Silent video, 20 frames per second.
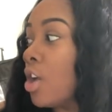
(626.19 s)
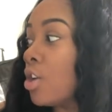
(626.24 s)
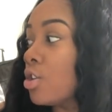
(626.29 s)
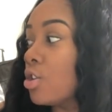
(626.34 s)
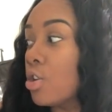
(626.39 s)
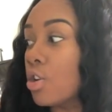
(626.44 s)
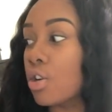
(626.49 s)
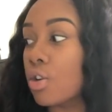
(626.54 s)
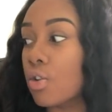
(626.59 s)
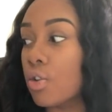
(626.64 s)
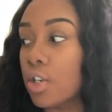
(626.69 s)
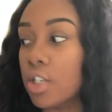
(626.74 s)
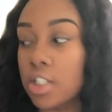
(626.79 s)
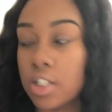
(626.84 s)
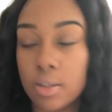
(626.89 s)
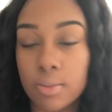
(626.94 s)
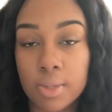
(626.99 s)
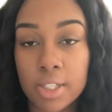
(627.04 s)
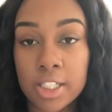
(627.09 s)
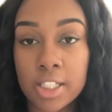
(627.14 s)
you're going
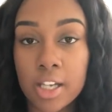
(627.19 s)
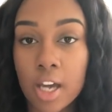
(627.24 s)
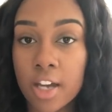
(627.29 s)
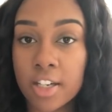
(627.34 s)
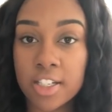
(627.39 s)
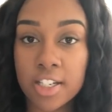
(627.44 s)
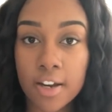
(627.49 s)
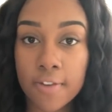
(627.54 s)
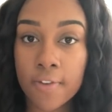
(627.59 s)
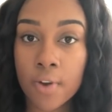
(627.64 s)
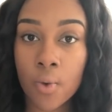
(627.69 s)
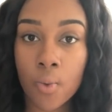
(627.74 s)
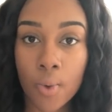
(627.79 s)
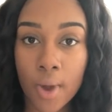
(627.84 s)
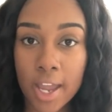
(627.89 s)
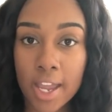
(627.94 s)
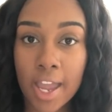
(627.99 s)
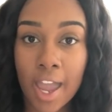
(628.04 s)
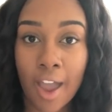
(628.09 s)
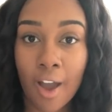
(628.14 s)
to be a different
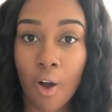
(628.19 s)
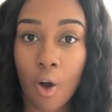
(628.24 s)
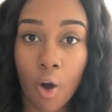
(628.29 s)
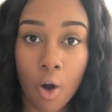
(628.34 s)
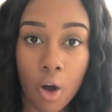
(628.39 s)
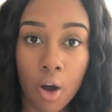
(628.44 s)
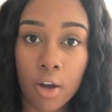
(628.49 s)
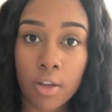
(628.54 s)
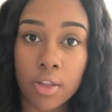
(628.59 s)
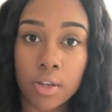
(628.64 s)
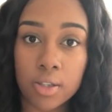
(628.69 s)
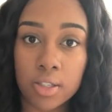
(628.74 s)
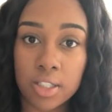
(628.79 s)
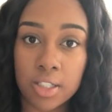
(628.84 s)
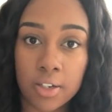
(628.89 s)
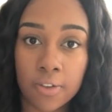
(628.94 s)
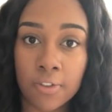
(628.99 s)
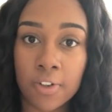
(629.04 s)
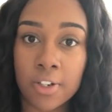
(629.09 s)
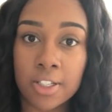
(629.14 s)
weight at all those
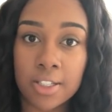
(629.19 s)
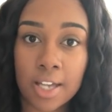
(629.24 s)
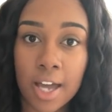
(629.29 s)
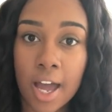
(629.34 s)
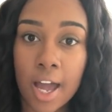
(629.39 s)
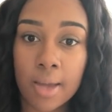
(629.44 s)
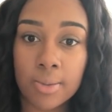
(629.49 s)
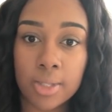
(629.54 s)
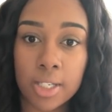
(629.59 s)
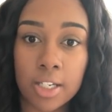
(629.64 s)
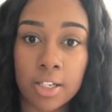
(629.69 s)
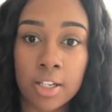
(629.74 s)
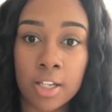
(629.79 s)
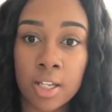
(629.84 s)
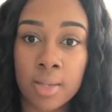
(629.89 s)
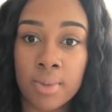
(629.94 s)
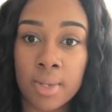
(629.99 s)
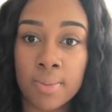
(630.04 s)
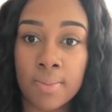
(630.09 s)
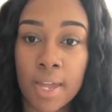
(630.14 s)
different times. It
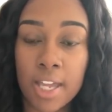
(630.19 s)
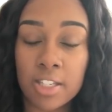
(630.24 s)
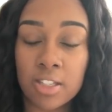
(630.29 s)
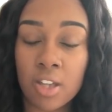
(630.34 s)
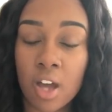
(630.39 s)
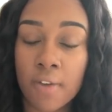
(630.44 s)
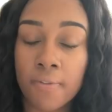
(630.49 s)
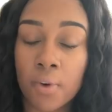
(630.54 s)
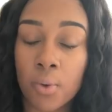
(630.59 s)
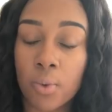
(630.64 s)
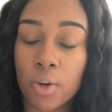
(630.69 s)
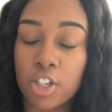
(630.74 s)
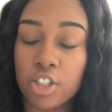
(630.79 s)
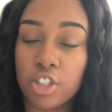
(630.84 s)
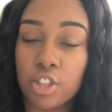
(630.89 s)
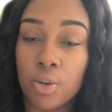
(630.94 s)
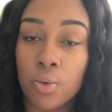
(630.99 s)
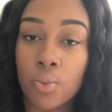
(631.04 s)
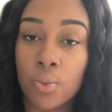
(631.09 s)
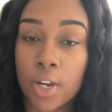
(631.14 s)
could be based off of
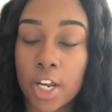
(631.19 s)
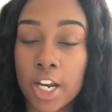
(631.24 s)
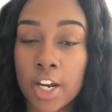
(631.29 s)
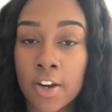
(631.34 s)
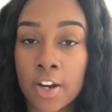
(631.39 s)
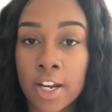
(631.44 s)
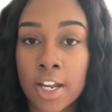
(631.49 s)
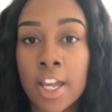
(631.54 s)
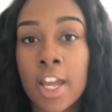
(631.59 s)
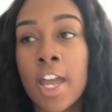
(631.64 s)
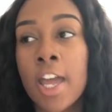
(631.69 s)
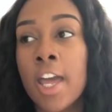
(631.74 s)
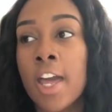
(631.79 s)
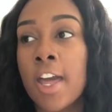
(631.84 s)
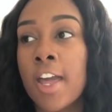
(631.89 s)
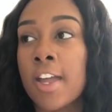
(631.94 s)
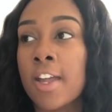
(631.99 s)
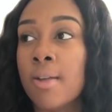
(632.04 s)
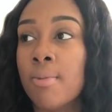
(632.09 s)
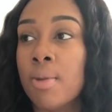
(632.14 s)
what you're wearing.
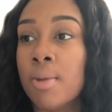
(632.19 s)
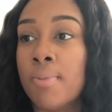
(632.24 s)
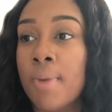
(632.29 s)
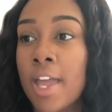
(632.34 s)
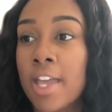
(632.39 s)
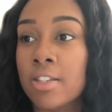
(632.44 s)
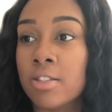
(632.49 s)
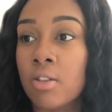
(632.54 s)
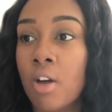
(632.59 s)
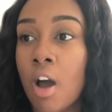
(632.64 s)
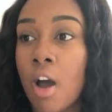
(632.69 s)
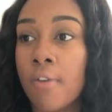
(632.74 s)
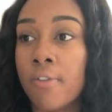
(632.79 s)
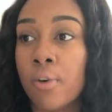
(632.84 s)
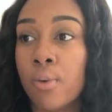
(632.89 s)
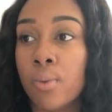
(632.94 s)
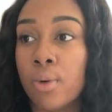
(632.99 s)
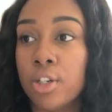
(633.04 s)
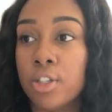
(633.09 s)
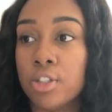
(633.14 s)
It could be based off
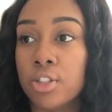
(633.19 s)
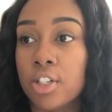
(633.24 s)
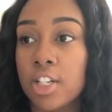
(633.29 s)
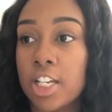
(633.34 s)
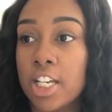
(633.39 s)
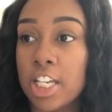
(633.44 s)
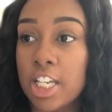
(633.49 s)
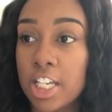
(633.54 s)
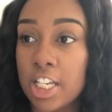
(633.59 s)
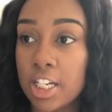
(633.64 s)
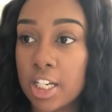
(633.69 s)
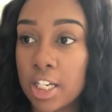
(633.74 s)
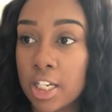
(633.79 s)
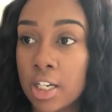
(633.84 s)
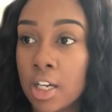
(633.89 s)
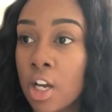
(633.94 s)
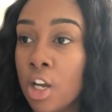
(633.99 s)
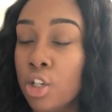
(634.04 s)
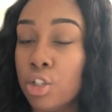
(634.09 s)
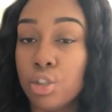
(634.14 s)
of what you're
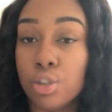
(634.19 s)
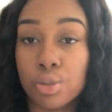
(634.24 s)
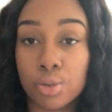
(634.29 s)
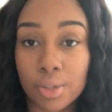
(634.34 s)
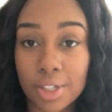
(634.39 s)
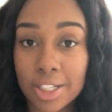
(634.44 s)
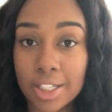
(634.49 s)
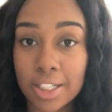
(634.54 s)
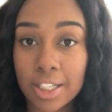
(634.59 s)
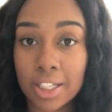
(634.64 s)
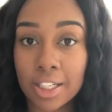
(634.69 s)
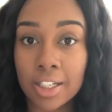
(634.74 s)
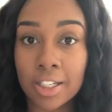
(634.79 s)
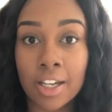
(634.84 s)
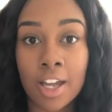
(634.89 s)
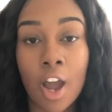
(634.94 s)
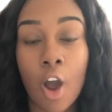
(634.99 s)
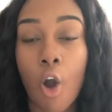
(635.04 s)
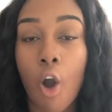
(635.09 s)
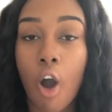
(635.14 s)
eating,
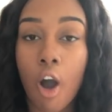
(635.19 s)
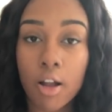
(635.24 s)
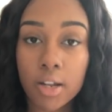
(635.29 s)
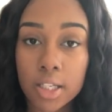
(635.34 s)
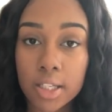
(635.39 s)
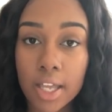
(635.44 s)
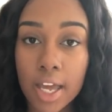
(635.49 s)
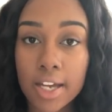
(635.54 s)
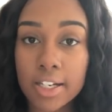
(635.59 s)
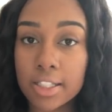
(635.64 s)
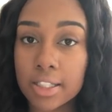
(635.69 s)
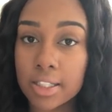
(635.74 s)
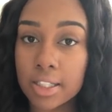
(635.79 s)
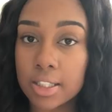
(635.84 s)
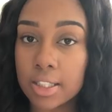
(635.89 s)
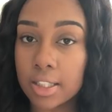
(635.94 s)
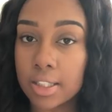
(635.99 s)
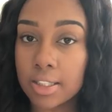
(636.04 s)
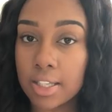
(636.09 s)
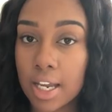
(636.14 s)
drinking. All of that is
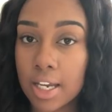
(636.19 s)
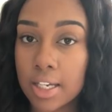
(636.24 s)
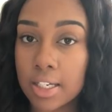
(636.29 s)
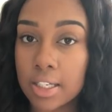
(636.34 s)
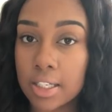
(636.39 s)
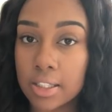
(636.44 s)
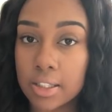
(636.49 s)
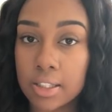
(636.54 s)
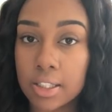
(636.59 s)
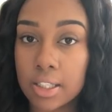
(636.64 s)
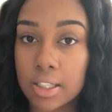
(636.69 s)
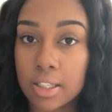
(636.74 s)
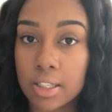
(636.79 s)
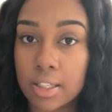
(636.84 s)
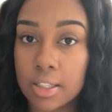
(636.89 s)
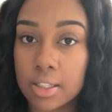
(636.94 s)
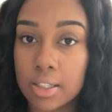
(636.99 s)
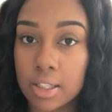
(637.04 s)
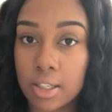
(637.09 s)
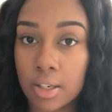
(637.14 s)
taken into
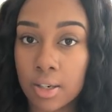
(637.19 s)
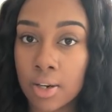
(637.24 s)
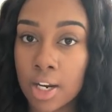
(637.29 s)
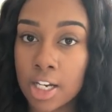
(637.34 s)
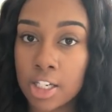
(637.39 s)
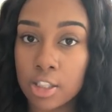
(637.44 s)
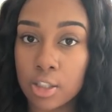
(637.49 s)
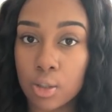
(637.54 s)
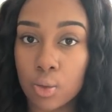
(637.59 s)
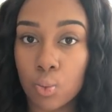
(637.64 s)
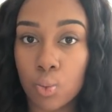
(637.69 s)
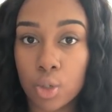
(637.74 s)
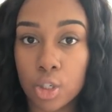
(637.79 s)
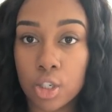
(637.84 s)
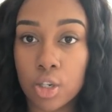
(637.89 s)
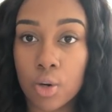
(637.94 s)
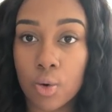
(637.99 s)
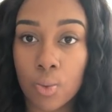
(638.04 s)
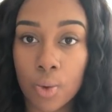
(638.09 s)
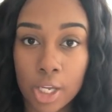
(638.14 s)
consideration
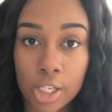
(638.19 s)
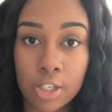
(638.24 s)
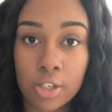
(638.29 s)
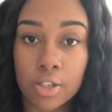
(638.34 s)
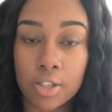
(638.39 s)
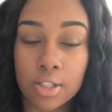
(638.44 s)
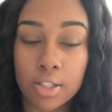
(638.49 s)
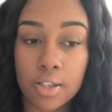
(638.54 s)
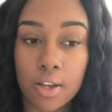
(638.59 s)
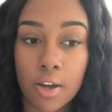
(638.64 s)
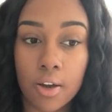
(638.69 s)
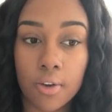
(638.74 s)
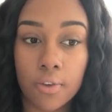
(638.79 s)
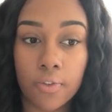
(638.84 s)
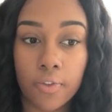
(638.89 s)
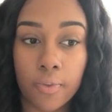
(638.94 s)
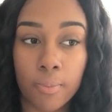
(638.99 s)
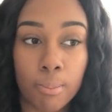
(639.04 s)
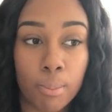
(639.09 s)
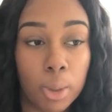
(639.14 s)
when you're weighing yourself
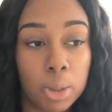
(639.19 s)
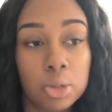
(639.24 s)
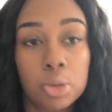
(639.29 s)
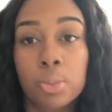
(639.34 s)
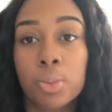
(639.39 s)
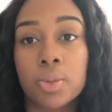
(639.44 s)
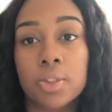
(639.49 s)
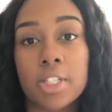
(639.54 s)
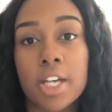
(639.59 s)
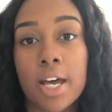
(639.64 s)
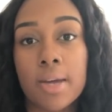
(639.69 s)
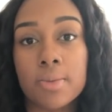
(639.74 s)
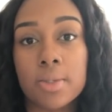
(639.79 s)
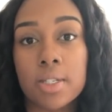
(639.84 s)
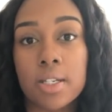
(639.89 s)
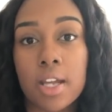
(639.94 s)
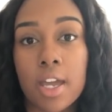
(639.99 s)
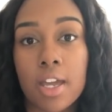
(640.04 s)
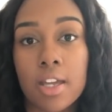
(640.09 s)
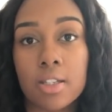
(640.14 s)
multiple times
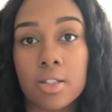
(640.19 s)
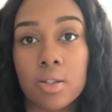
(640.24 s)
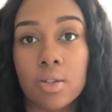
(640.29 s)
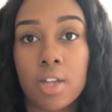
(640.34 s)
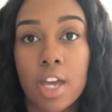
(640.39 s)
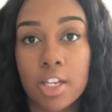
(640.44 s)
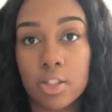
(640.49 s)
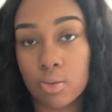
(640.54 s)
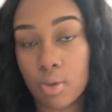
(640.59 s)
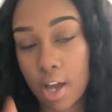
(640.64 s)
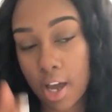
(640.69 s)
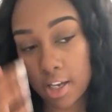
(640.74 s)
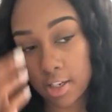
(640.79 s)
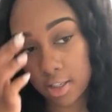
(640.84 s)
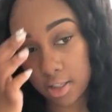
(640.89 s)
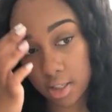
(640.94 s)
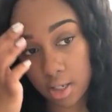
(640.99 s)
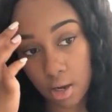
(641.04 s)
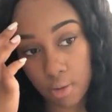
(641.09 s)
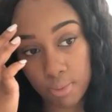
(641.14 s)
a day. So that's why I
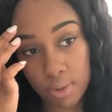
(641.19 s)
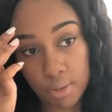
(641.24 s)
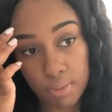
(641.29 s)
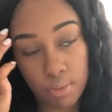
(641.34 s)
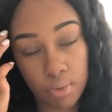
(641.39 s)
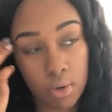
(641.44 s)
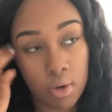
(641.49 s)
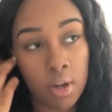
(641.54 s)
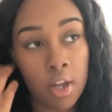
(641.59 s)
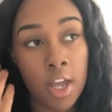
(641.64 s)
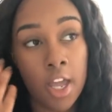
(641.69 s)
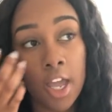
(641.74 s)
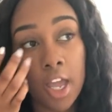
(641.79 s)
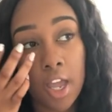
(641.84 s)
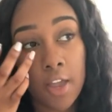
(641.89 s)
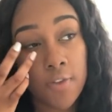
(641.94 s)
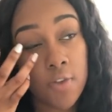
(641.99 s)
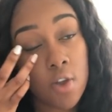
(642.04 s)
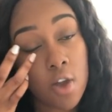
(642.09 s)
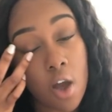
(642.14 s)
just tell people,
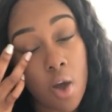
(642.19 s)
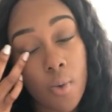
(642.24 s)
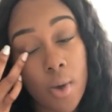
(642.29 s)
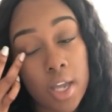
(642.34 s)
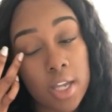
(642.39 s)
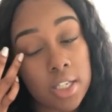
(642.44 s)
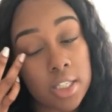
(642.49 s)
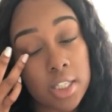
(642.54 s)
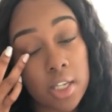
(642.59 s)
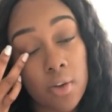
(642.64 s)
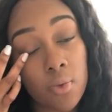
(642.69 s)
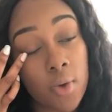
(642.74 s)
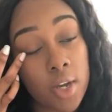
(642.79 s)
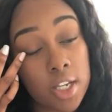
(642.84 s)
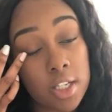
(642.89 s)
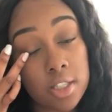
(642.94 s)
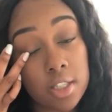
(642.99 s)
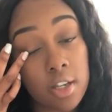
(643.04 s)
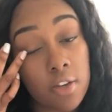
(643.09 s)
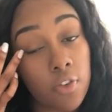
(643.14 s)
if you're gonna weigh
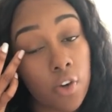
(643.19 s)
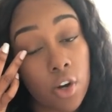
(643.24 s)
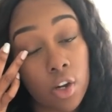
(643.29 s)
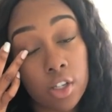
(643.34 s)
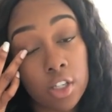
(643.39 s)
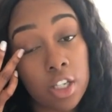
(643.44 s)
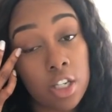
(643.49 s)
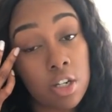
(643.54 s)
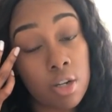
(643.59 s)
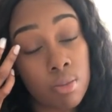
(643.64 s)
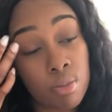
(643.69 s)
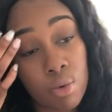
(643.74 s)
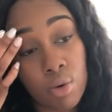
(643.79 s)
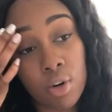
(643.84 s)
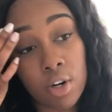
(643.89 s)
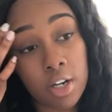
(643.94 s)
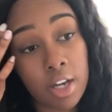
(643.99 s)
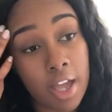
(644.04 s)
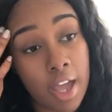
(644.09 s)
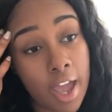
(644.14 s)
yourself early in the
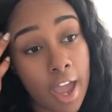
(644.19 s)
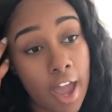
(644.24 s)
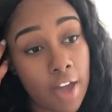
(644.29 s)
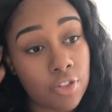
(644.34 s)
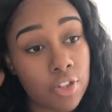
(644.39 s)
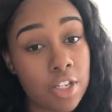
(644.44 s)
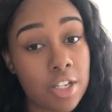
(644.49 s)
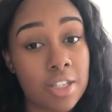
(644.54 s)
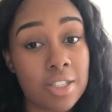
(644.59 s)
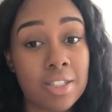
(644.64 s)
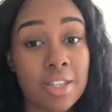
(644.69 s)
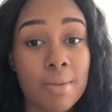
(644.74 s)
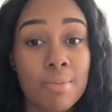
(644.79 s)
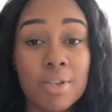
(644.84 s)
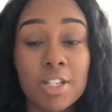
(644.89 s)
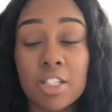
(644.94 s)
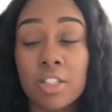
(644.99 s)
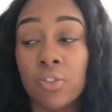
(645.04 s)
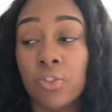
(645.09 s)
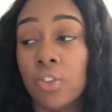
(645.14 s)
morning after your
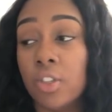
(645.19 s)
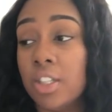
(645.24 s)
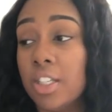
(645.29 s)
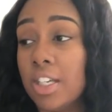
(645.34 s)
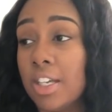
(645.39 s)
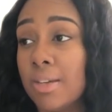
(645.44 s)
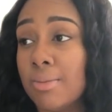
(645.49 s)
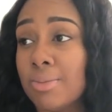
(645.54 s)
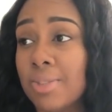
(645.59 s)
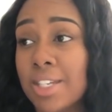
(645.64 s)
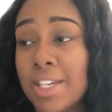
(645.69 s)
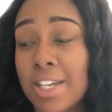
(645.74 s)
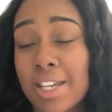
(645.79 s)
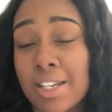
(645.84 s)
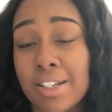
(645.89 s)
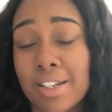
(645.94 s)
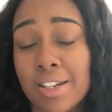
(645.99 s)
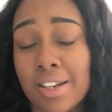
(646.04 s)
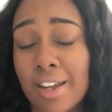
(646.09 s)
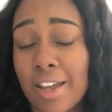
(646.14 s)
stomach is fully
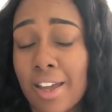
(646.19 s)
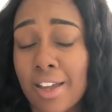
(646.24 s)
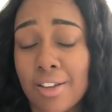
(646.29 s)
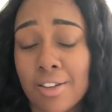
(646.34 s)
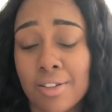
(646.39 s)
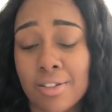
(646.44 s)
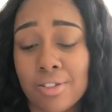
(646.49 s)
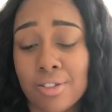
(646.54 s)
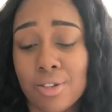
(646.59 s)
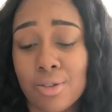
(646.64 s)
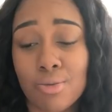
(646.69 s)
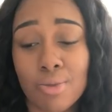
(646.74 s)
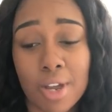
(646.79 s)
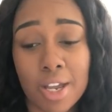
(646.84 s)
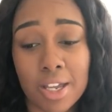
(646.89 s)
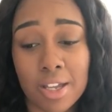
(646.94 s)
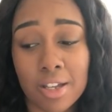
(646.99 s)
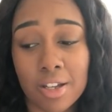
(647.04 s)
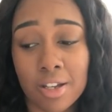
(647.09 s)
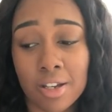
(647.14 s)
empty and you
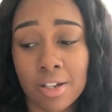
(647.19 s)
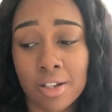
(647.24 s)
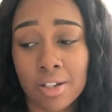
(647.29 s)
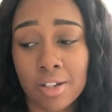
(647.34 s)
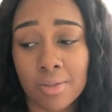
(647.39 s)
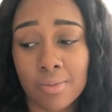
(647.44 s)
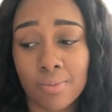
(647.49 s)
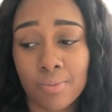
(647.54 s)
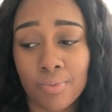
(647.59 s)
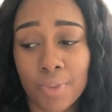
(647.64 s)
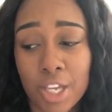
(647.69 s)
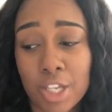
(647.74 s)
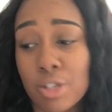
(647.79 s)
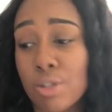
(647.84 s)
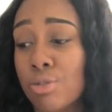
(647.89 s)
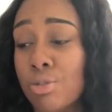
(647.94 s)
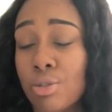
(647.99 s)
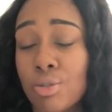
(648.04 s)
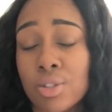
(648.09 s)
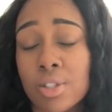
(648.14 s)
ain't and
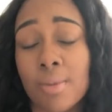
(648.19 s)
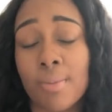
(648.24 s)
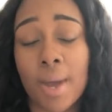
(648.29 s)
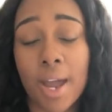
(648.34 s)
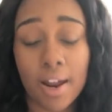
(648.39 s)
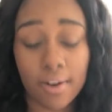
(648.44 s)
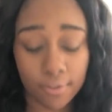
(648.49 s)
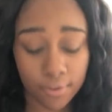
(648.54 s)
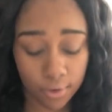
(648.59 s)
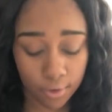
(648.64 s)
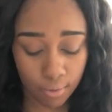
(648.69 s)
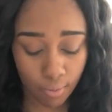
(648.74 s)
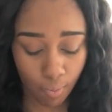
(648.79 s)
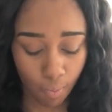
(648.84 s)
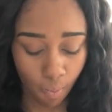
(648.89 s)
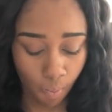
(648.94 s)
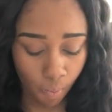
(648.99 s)
you use the bathroom.